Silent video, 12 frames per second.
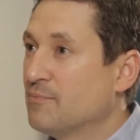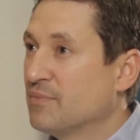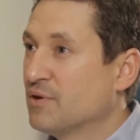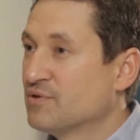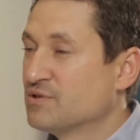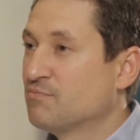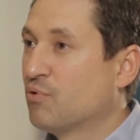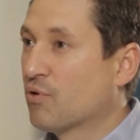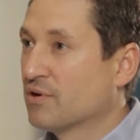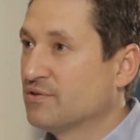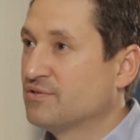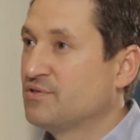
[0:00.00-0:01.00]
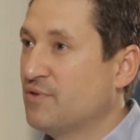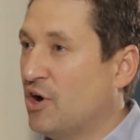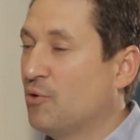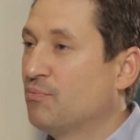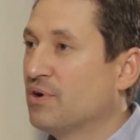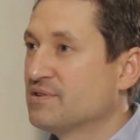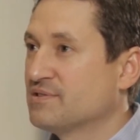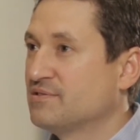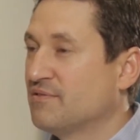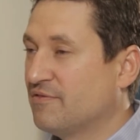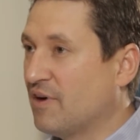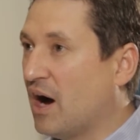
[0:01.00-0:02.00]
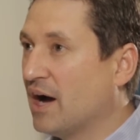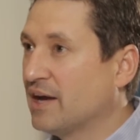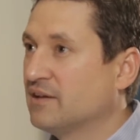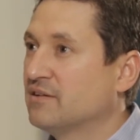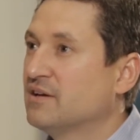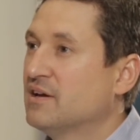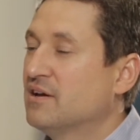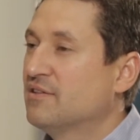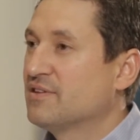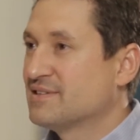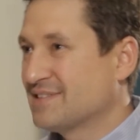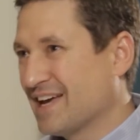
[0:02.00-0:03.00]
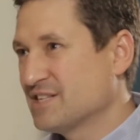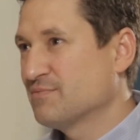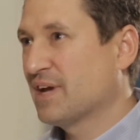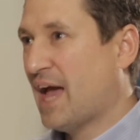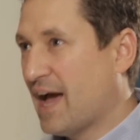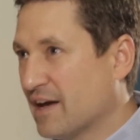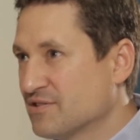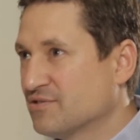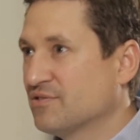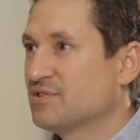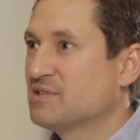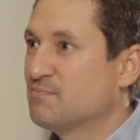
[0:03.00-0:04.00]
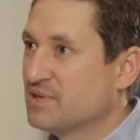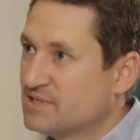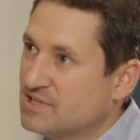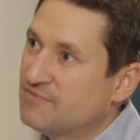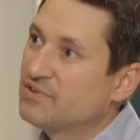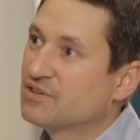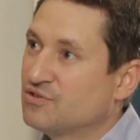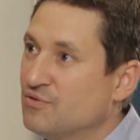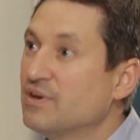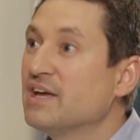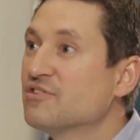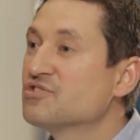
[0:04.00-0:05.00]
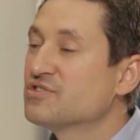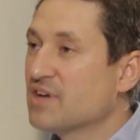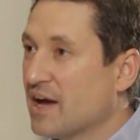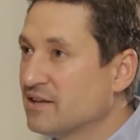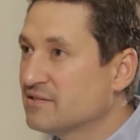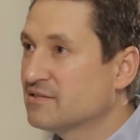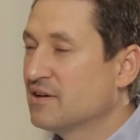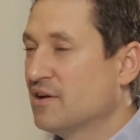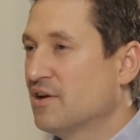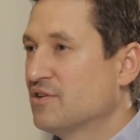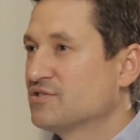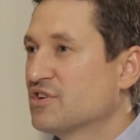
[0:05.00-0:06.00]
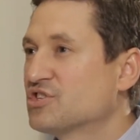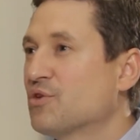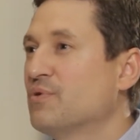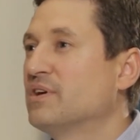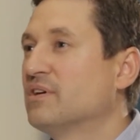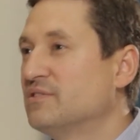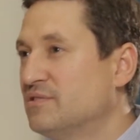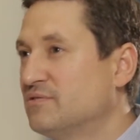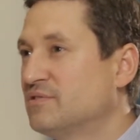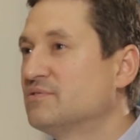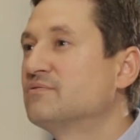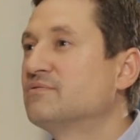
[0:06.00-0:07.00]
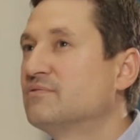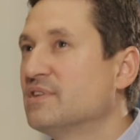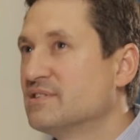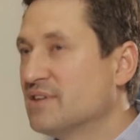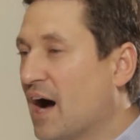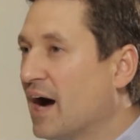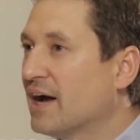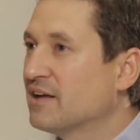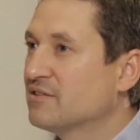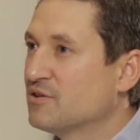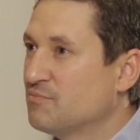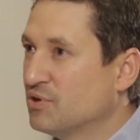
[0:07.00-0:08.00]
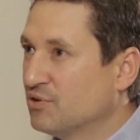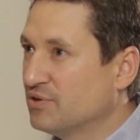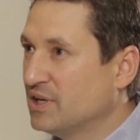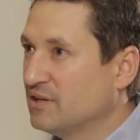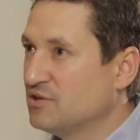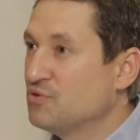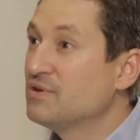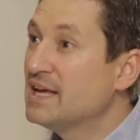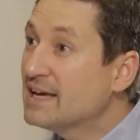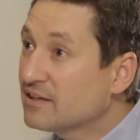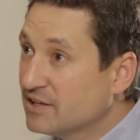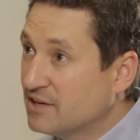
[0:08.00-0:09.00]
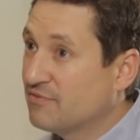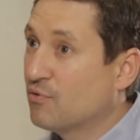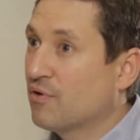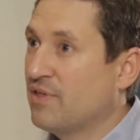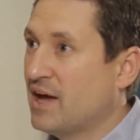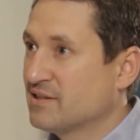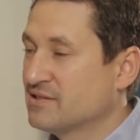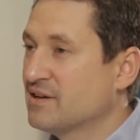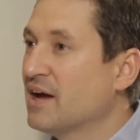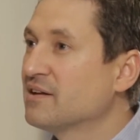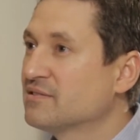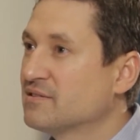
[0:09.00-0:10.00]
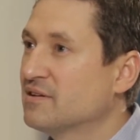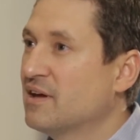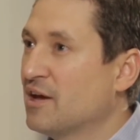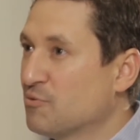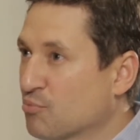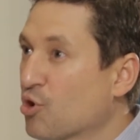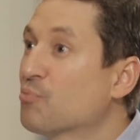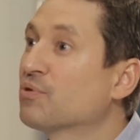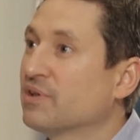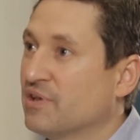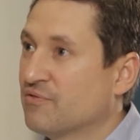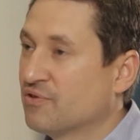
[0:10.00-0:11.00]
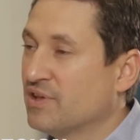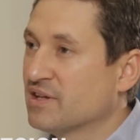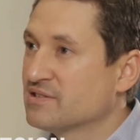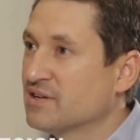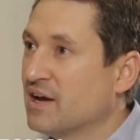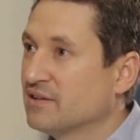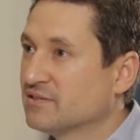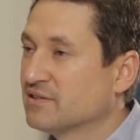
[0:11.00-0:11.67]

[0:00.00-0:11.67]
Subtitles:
It was important to help us define the seismic hazards specific to each site such that we could design the building uniquely for that site and appropriately for that site.